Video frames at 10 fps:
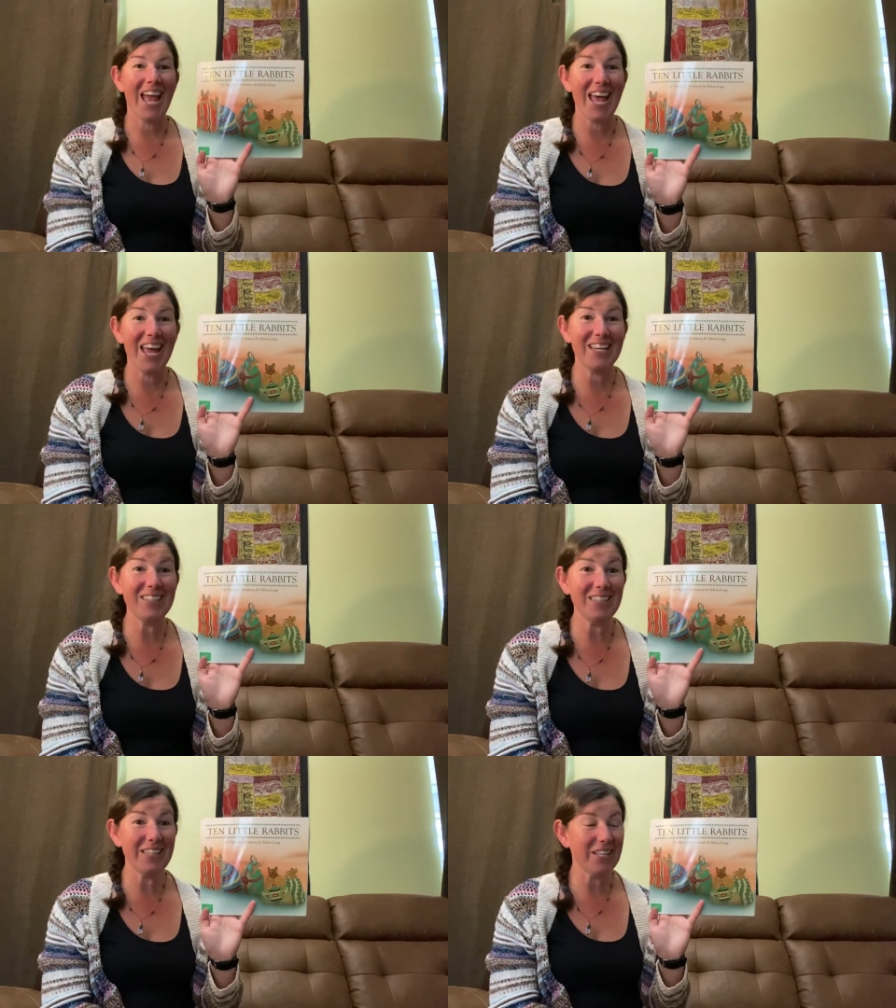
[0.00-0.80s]

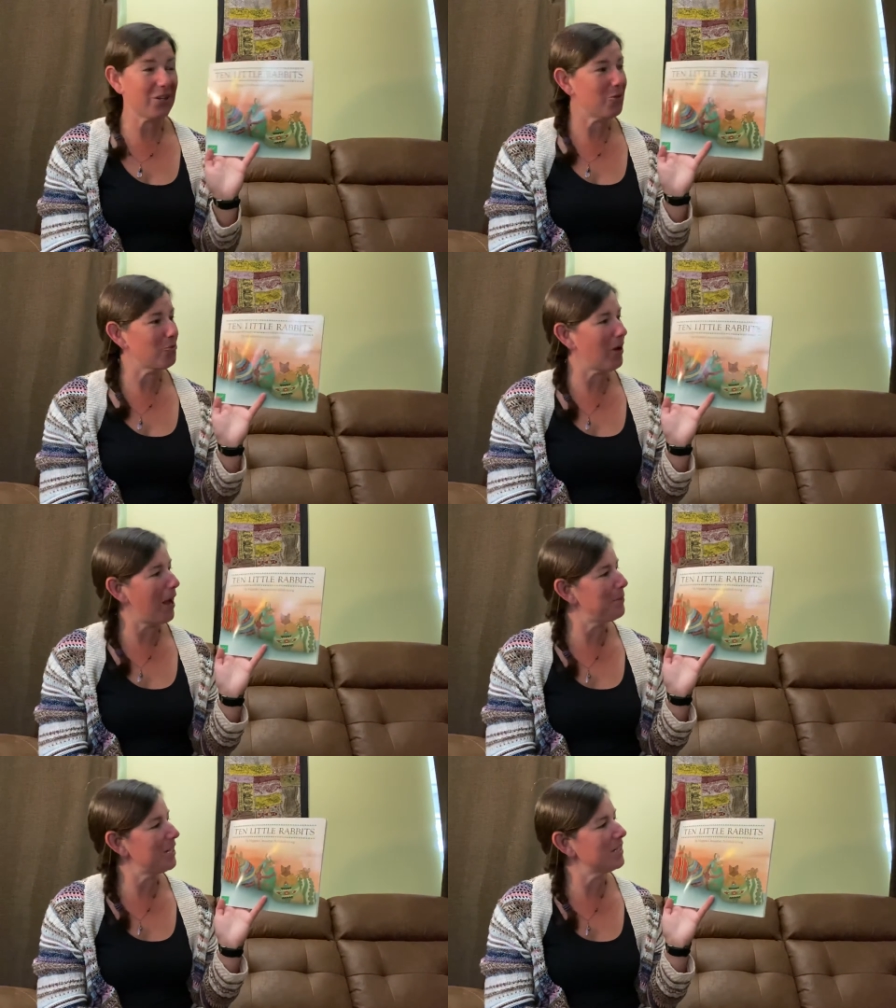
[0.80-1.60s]
10 Little
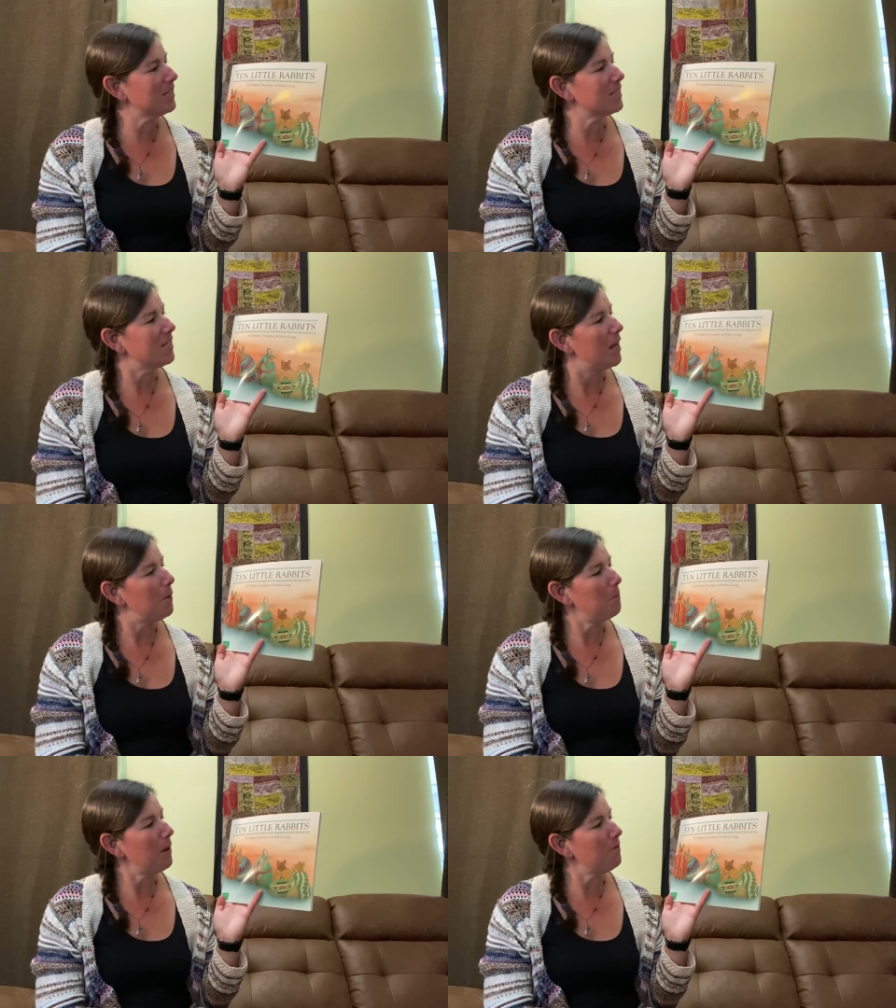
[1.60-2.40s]
Rabbits
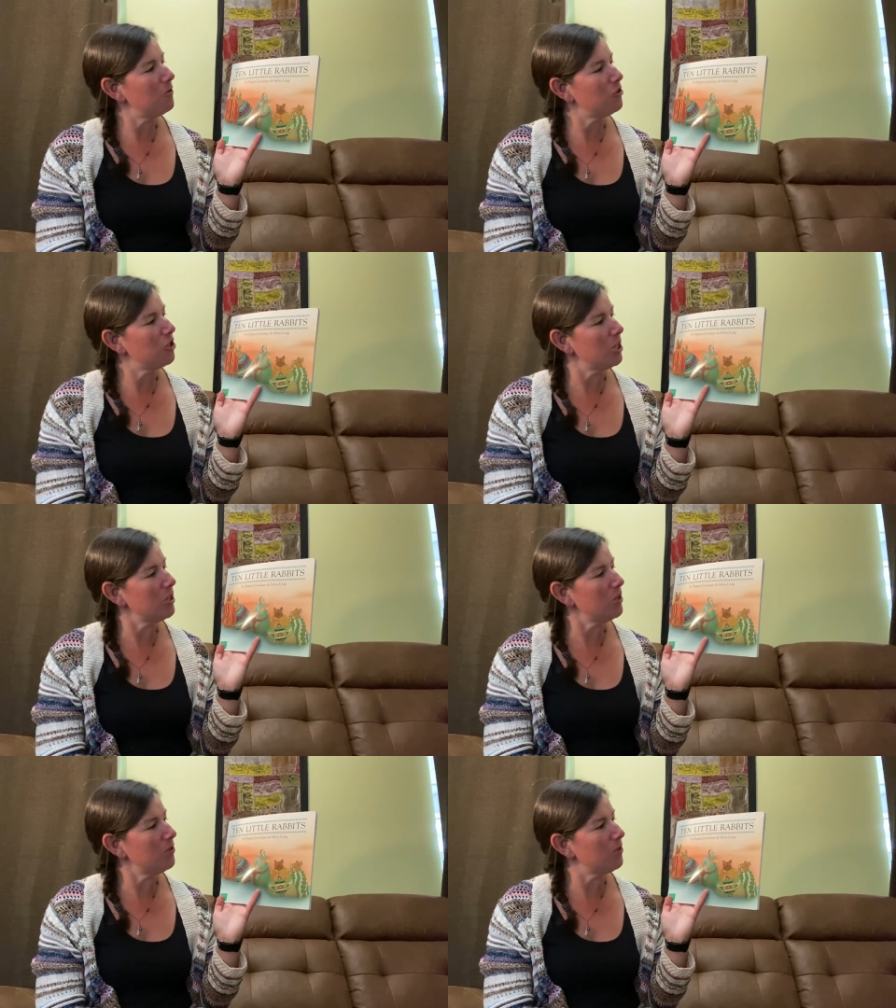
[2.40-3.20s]
by
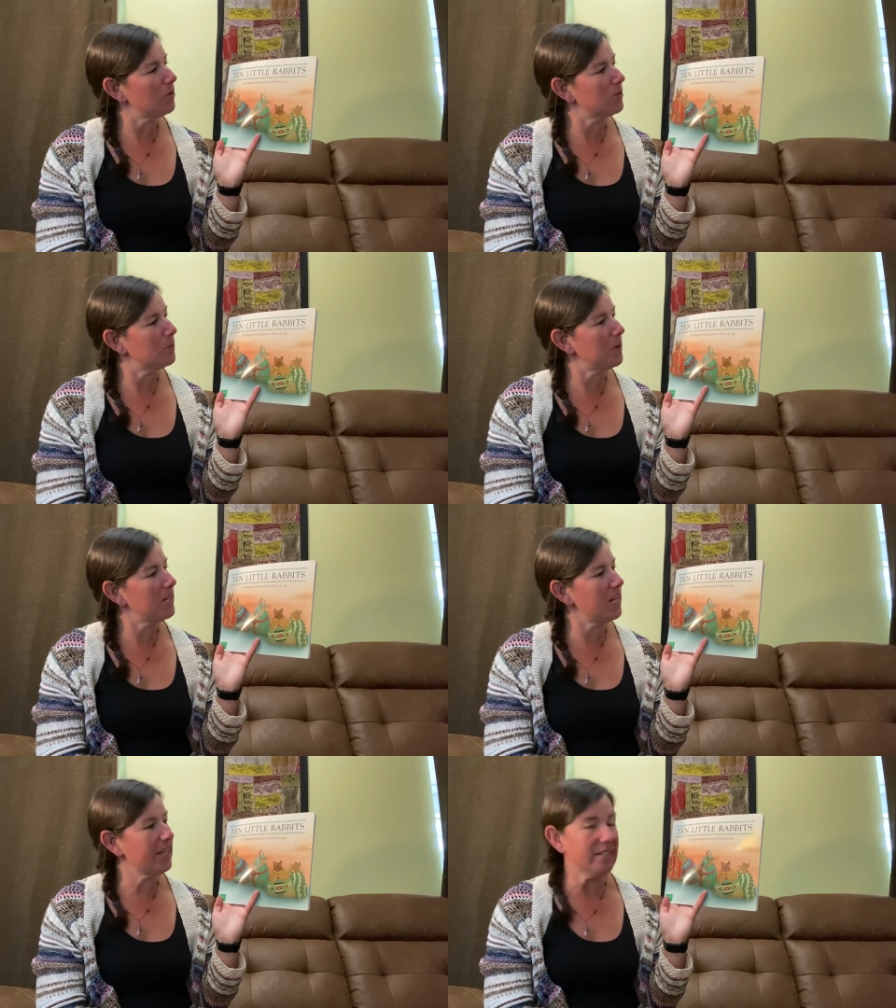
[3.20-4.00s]
Virginia
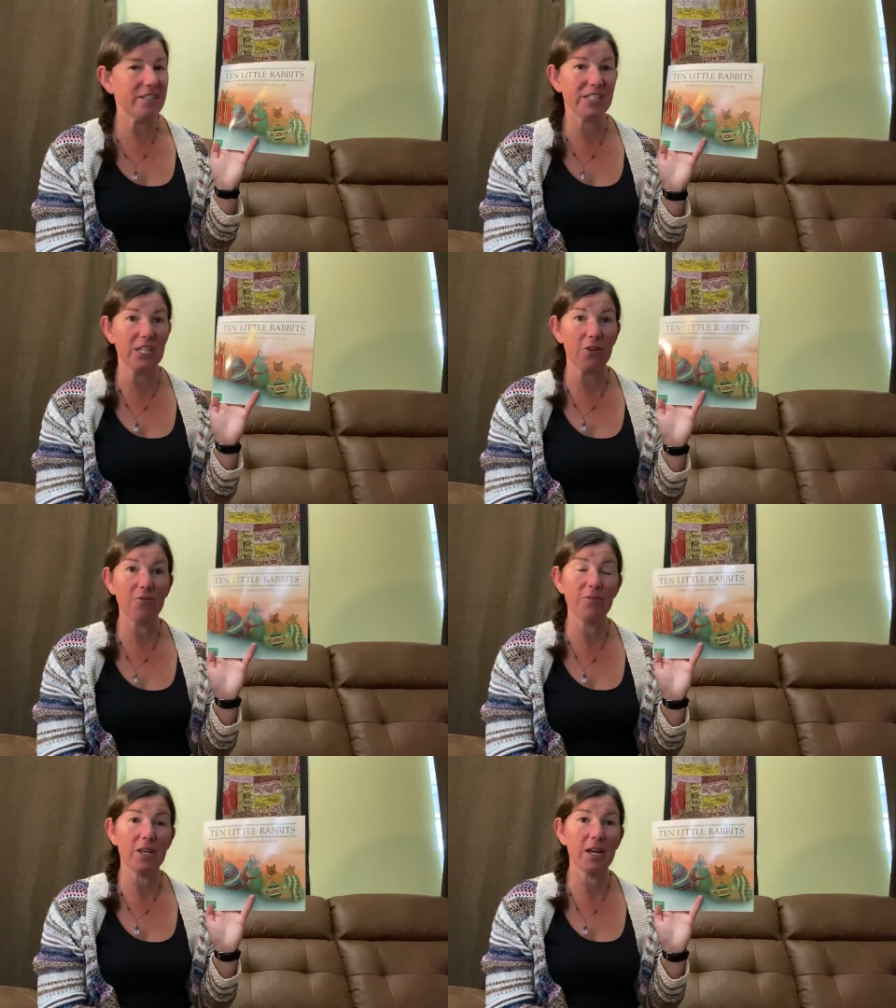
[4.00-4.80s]
Grossman and
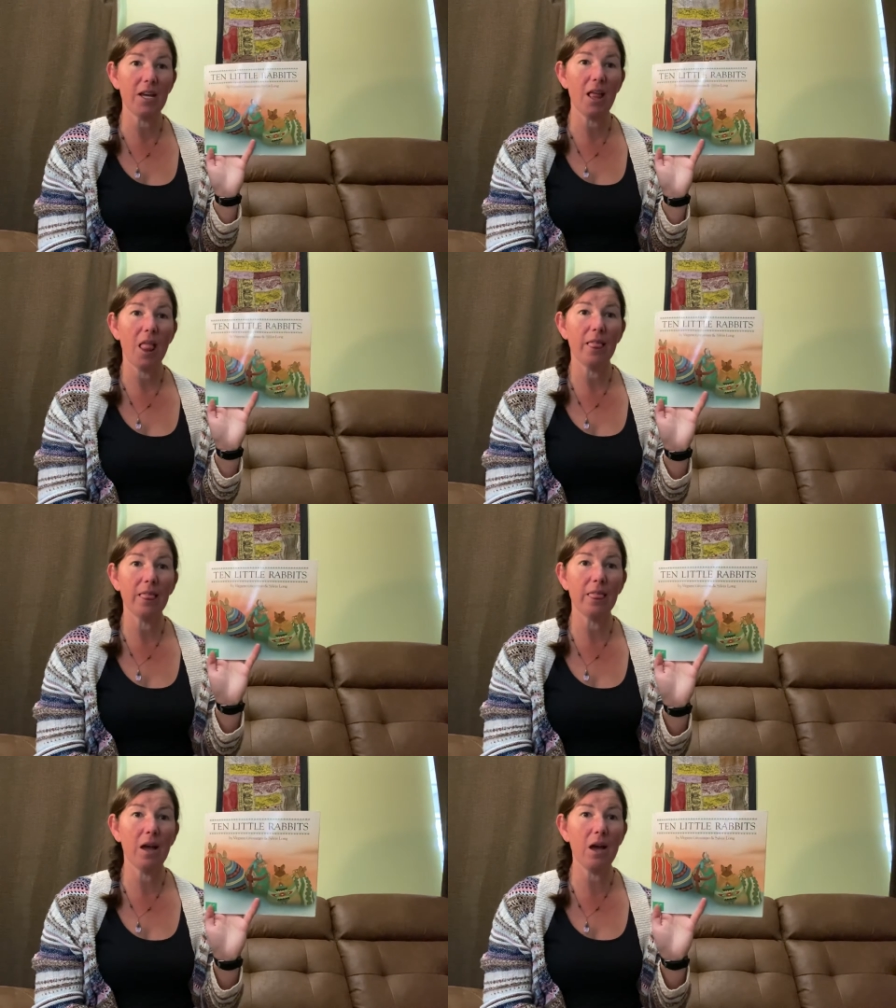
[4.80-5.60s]
Sylvia
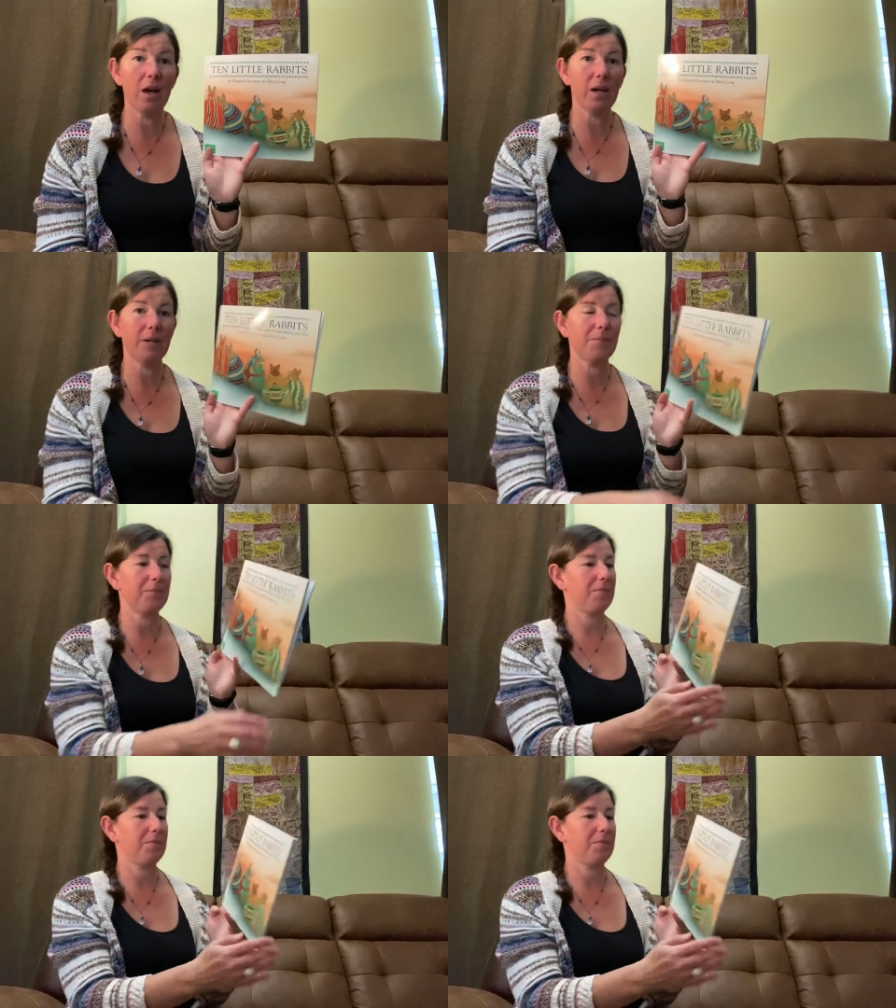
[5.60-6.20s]
Long.